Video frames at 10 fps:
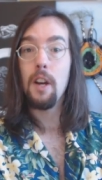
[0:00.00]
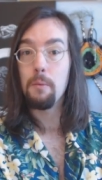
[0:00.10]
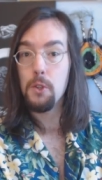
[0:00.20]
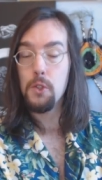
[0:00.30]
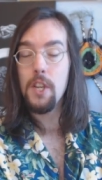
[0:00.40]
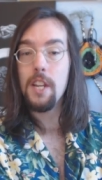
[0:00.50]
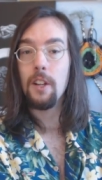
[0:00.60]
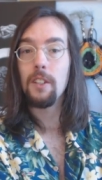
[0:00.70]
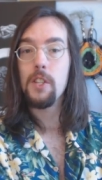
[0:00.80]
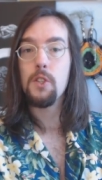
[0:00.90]
a receipt,
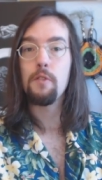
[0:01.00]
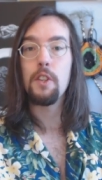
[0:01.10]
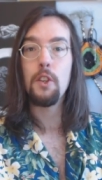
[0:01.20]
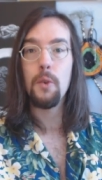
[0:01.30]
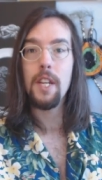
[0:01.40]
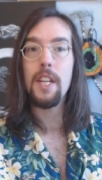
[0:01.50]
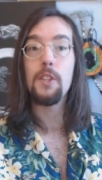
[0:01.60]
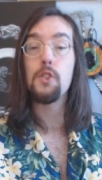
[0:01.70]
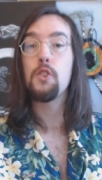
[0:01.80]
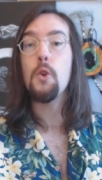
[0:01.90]
a list of
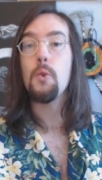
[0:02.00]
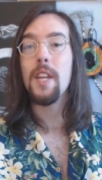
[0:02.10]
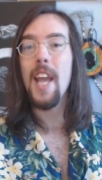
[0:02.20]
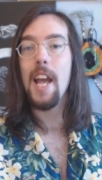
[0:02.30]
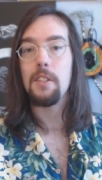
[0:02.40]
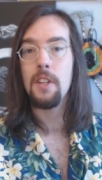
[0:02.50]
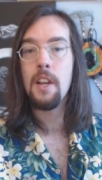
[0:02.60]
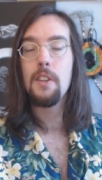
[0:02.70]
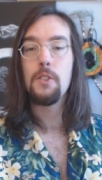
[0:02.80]
ingredients to get